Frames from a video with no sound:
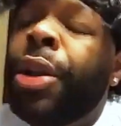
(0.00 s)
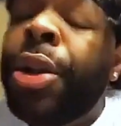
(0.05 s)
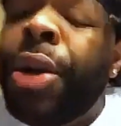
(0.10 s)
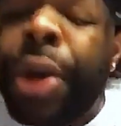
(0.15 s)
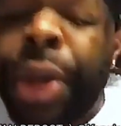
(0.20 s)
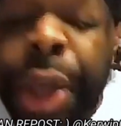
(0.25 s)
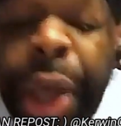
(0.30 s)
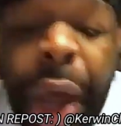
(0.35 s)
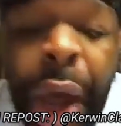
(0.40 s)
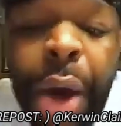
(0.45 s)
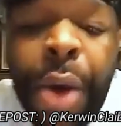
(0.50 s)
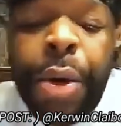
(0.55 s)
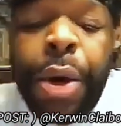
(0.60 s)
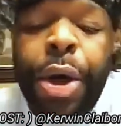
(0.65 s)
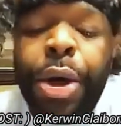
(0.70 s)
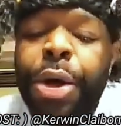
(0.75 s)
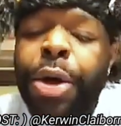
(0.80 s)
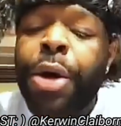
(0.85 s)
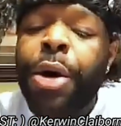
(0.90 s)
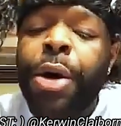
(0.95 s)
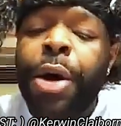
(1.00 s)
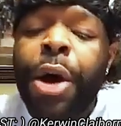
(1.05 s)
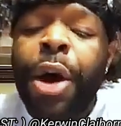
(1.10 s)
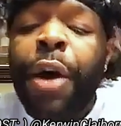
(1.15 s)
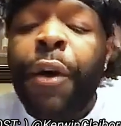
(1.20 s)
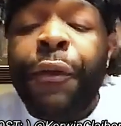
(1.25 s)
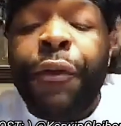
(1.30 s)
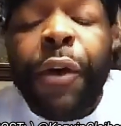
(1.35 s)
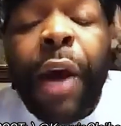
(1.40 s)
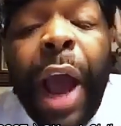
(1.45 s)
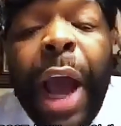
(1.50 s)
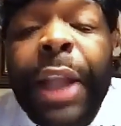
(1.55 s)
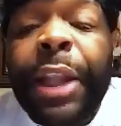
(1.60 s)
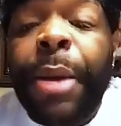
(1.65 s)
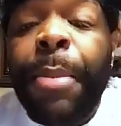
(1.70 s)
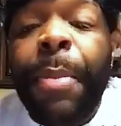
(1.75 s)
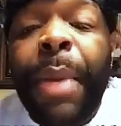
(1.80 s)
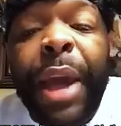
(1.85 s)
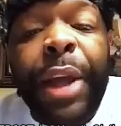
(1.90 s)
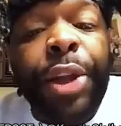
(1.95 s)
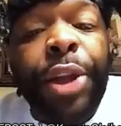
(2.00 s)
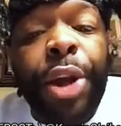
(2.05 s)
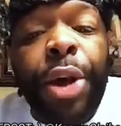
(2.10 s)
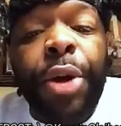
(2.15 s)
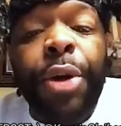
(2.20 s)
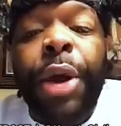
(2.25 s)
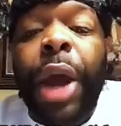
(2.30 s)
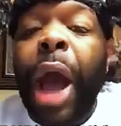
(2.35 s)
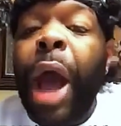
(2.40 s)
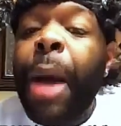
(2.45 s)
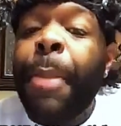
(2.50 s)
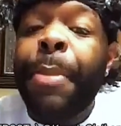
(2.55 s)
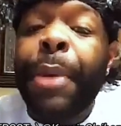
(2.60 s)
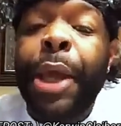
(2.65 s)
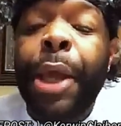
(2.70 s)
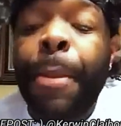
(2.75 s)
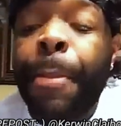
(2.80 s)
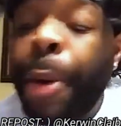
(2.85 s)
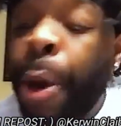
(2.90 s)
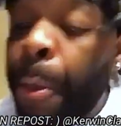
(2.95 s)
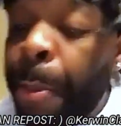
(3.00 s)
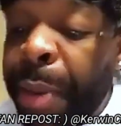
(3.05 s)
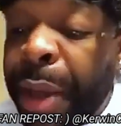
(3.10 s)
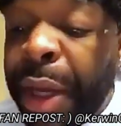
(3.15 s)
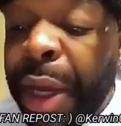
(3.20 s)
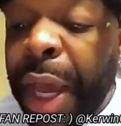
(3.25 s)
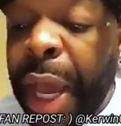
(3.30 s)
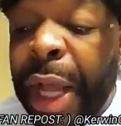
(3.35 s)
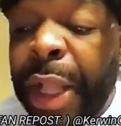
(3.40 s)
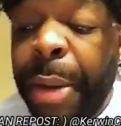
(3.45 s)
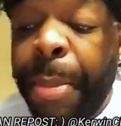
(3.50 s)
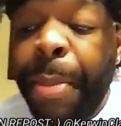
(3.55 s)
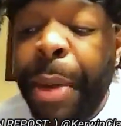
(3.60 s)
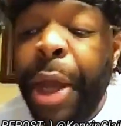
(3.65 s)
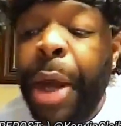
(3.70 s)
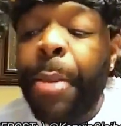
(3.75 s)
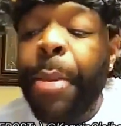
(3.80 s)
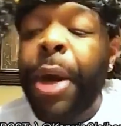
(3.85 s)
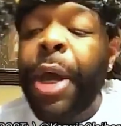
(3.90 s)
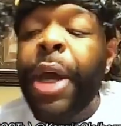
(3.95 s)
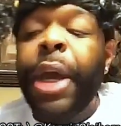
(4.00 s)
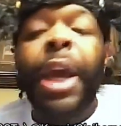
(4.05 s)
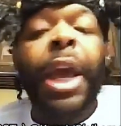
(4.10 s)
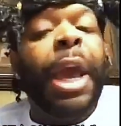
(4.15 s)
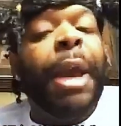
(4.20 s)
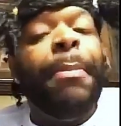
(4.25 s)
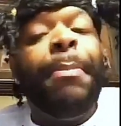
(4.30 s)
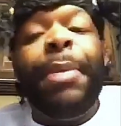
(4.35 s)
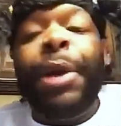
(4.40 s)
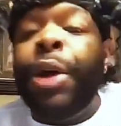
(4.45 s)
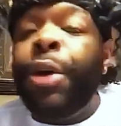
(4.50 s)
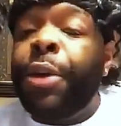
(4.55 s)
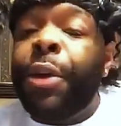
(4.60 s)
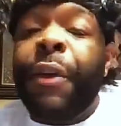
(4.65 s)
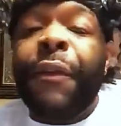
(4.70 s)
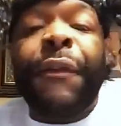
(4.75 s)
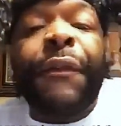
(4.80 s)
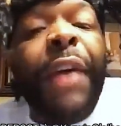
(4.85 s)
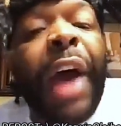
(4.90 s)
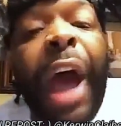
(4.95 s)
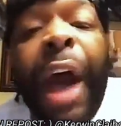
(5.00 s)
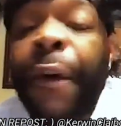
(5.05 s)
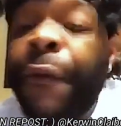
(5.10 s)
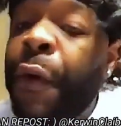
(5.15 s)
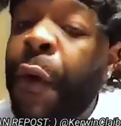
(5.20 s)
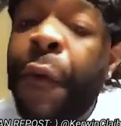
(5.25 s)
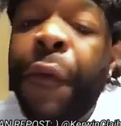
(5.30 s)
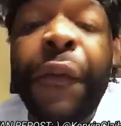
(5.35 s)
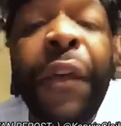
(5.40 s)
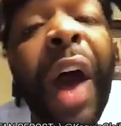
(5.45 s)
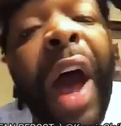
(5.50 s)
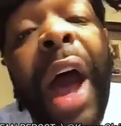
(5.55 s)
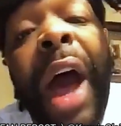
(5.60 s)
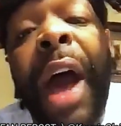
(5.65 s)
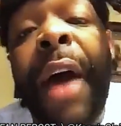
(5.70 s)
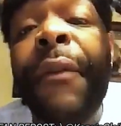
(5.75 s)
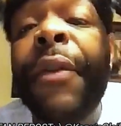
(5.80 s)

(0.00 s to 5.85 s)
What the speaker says: Look, y'all, Friday, May 3rd, I'll be in Mobile, Alabama, in building 505.